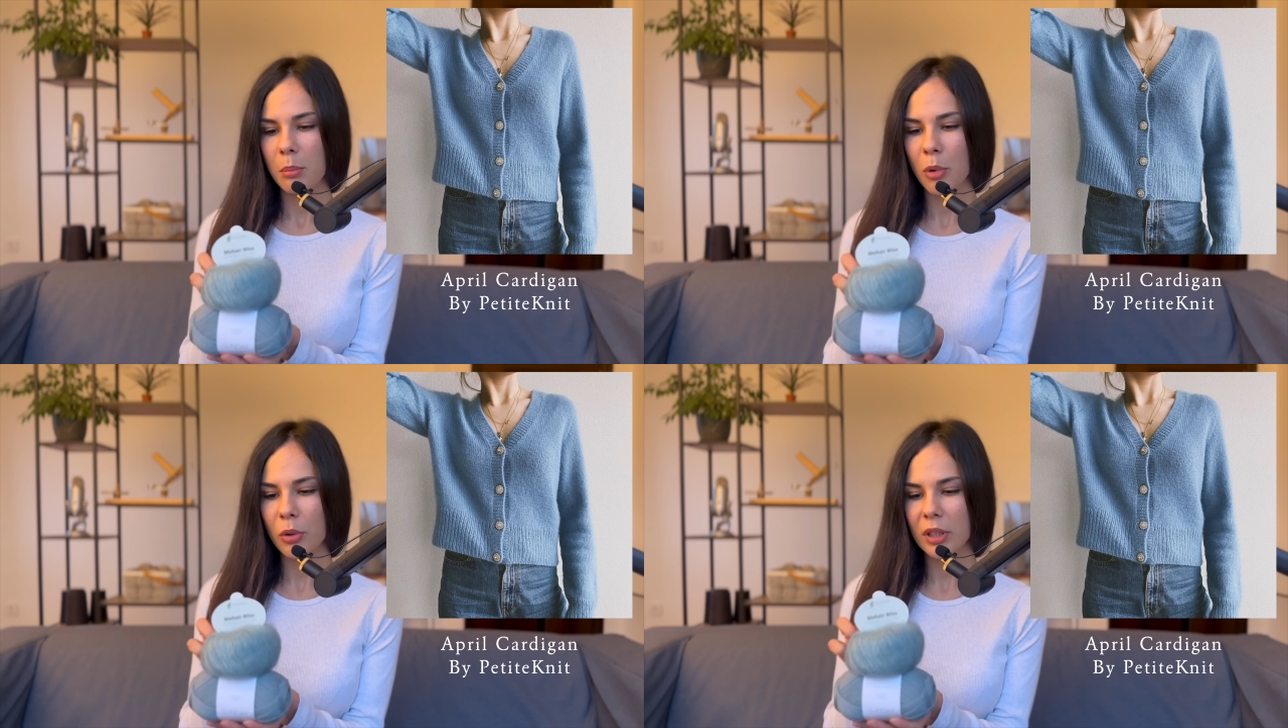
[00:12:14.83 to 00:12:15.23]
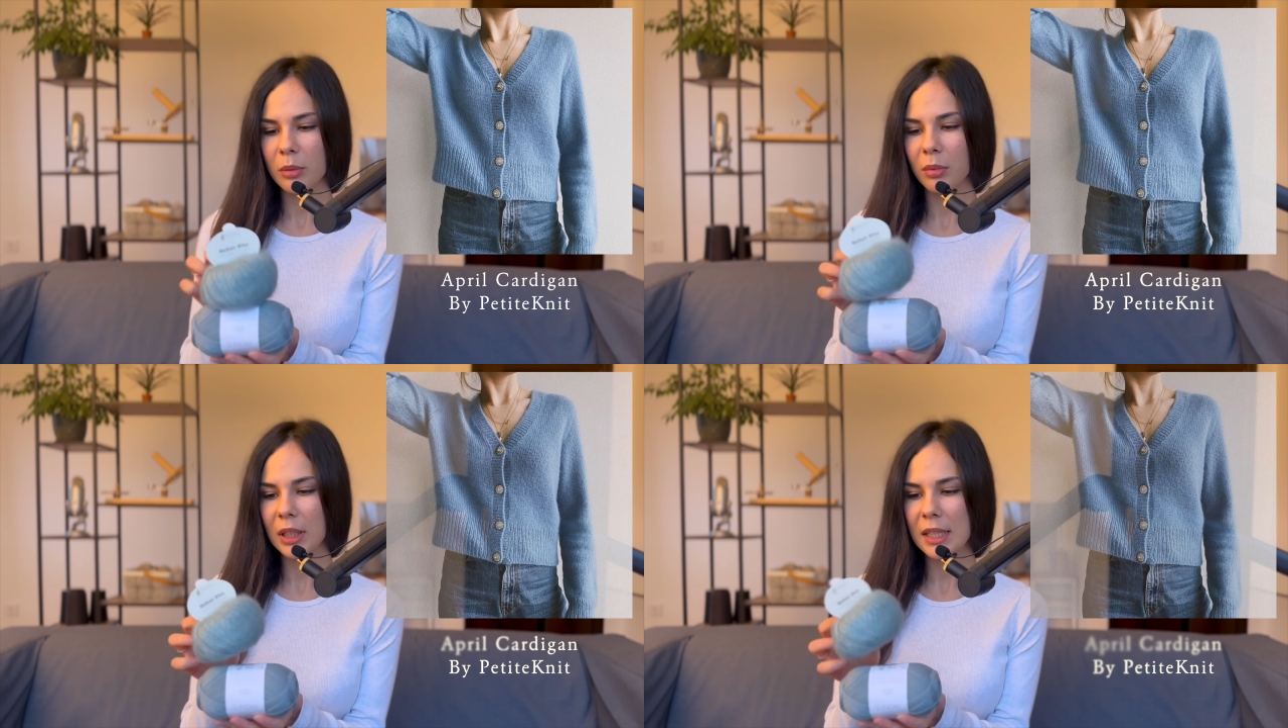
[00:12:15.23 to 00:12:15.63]
Mohair
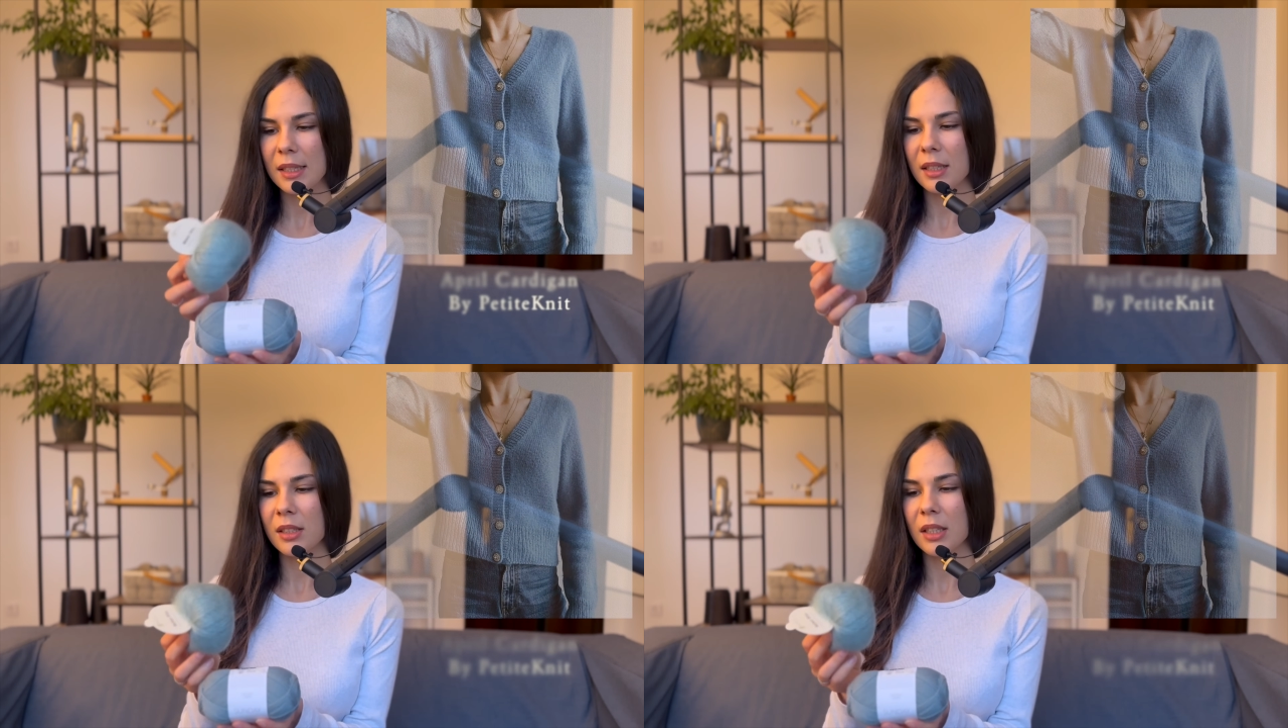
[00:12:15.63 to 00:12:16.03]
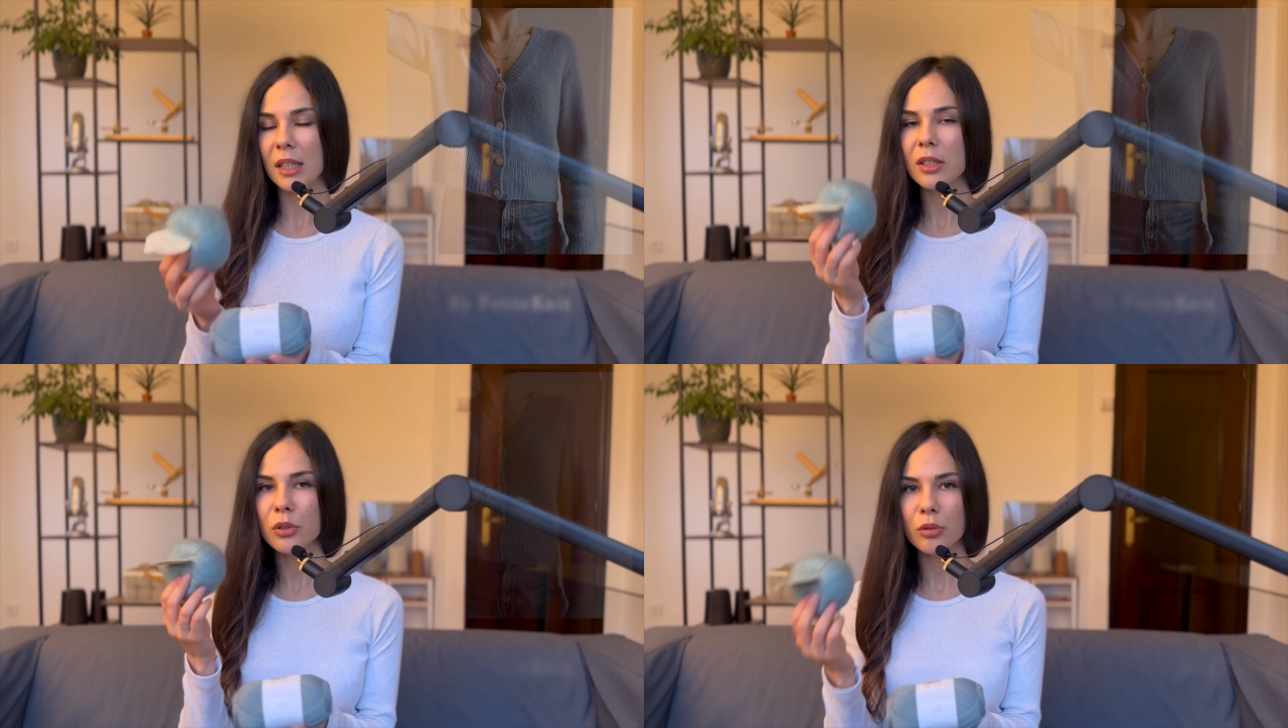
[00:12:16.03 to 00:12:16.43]
Bliss is
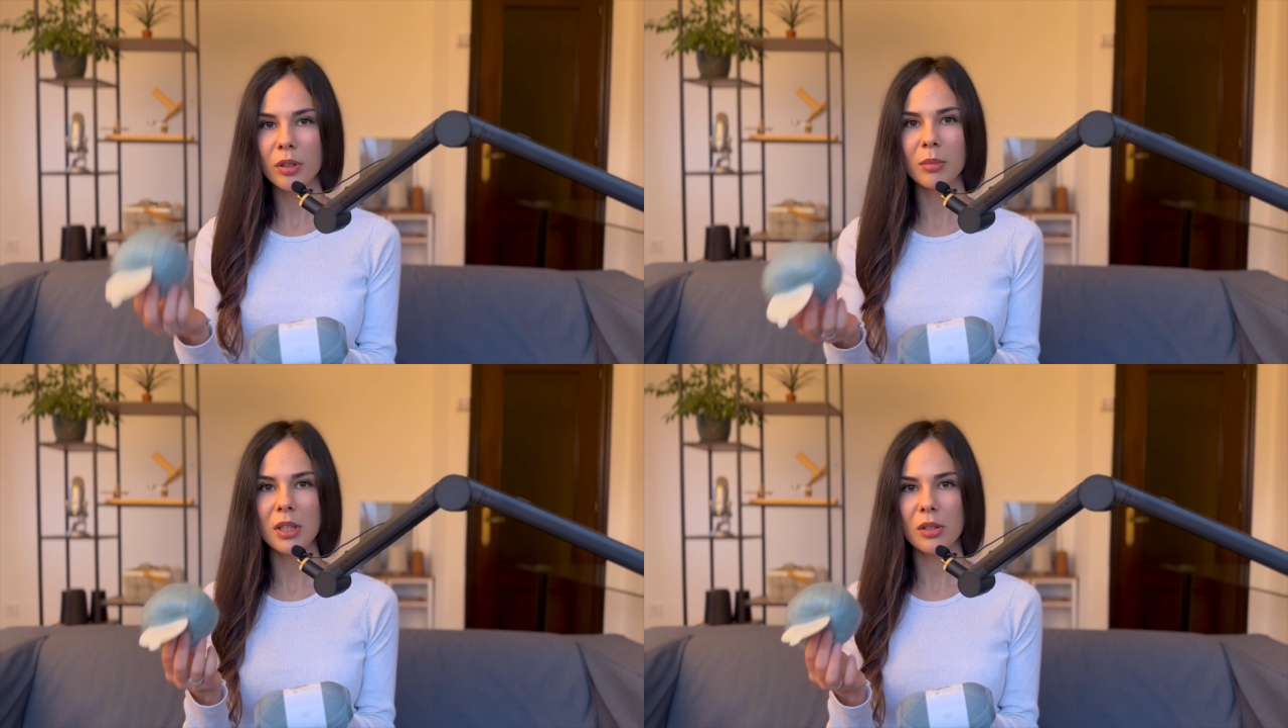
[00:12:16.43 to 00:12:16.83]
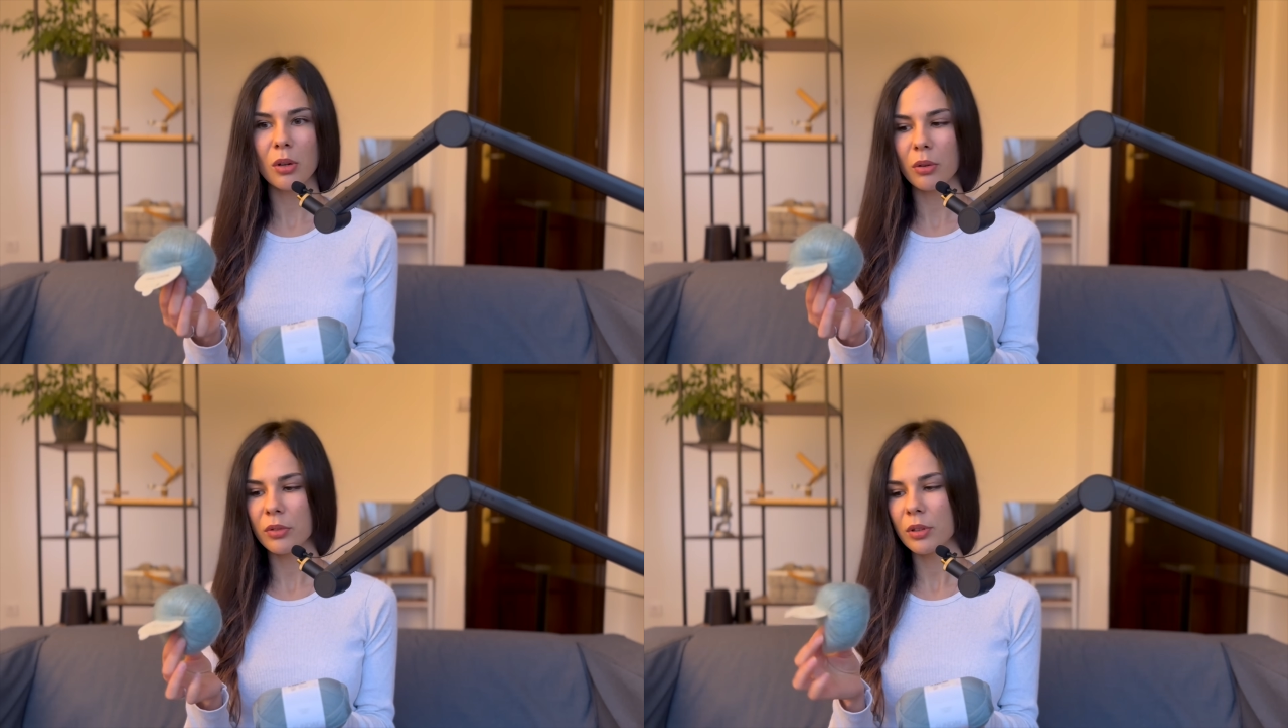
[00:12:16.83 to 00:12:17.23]
extremely
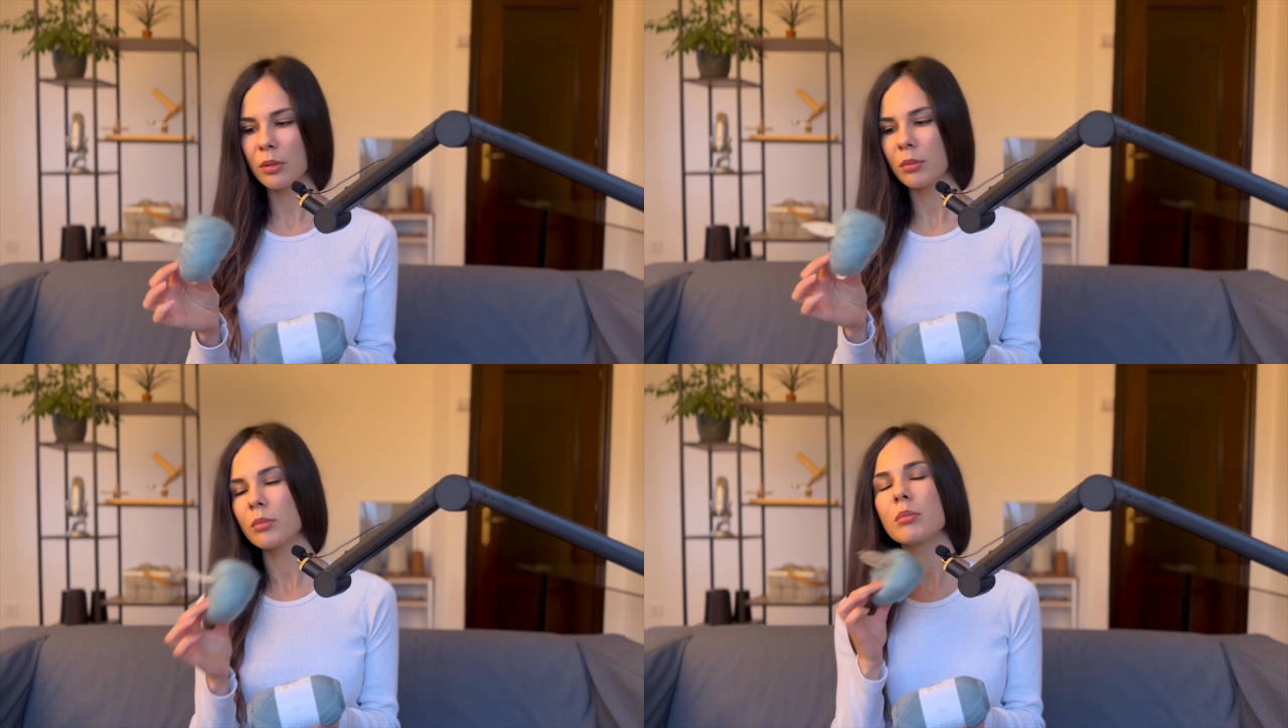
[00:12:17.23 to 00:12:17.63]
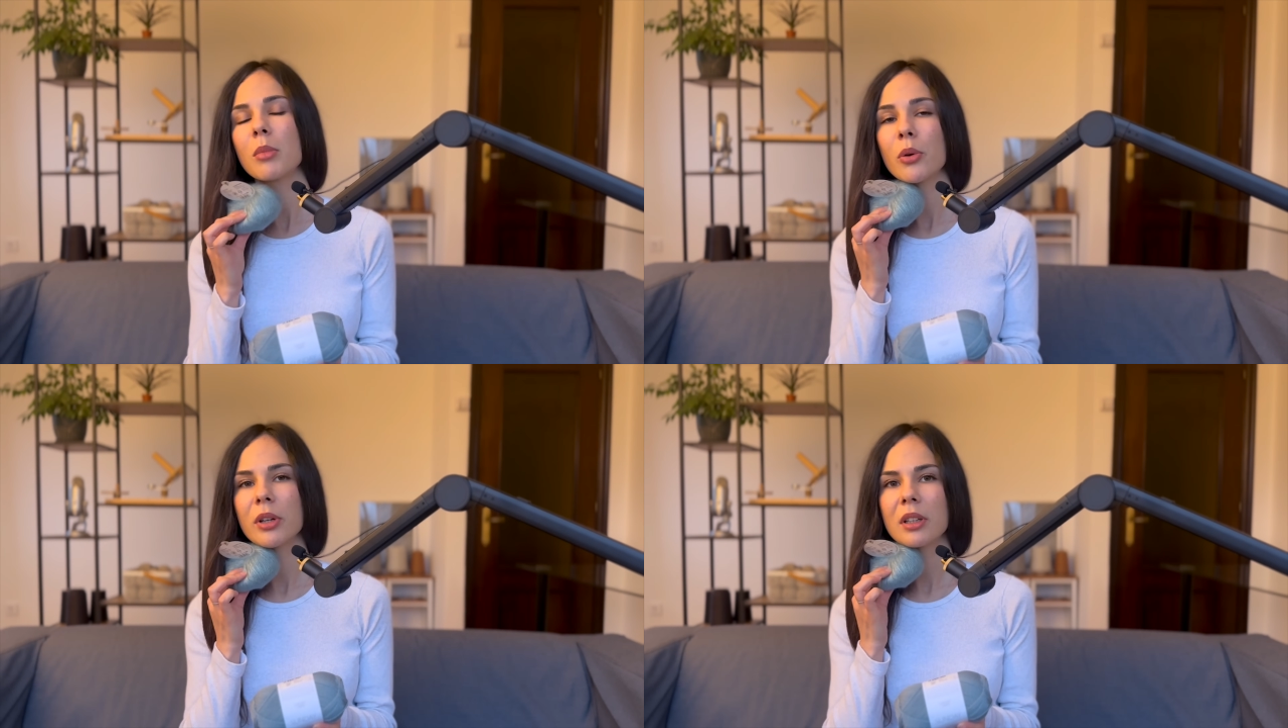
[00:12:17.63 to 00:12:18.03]
soft
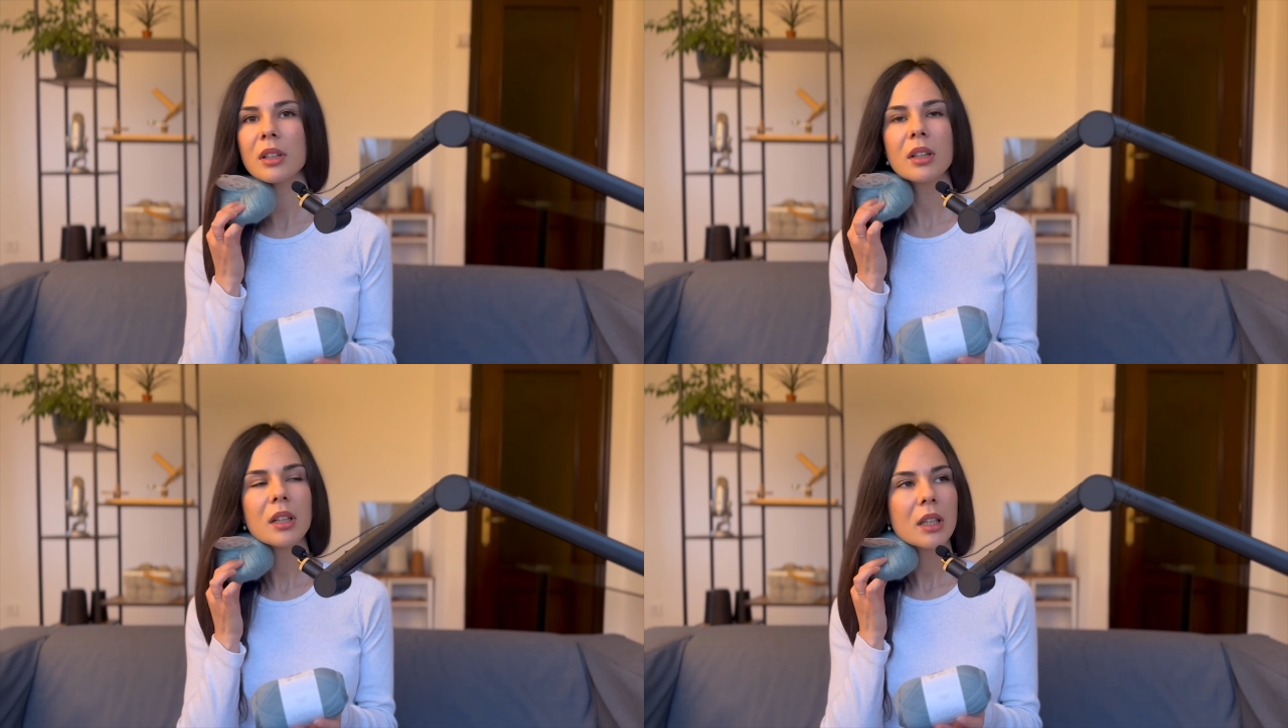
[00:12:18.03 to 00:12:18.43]
mohair.